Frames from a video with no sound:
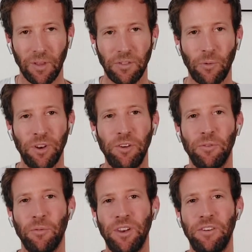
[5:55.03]
So what
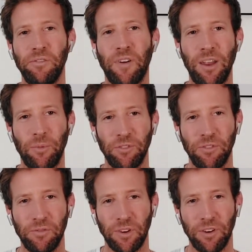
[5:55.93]
did you find
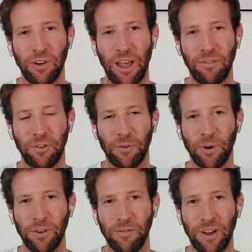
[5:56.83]
most useful in your life, or
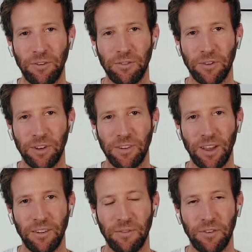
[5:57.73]
what do you find useful these
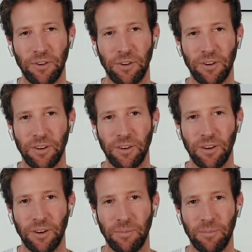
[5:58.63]
days if you're
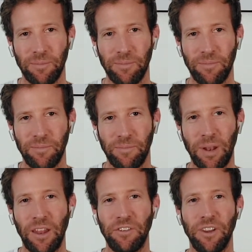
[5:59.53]

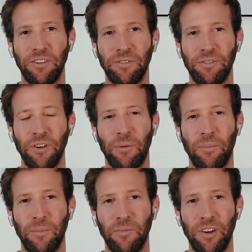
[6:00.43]
plunging into
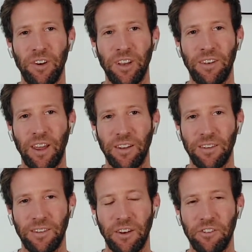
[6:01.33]
some very
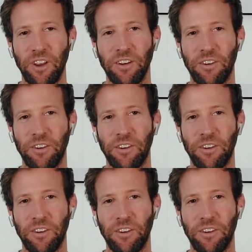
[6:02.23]
intense energetic